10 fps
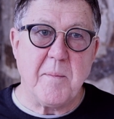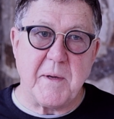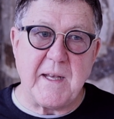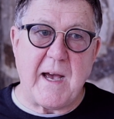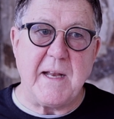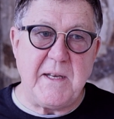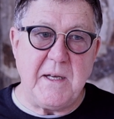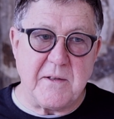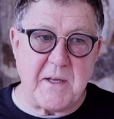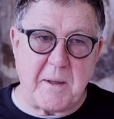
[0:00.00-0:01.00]
But the
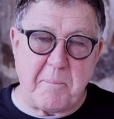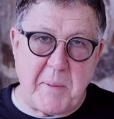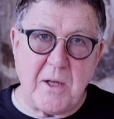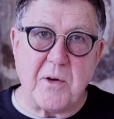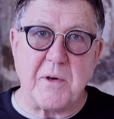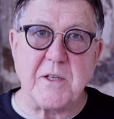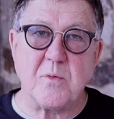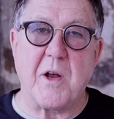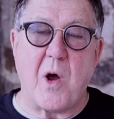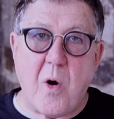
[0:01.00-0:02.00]
idea is that the pillar is
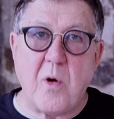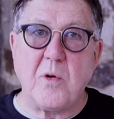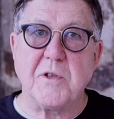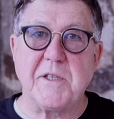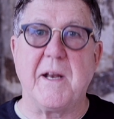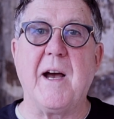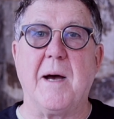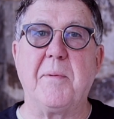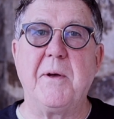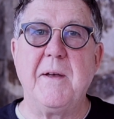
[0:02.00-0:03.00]
what holds it up.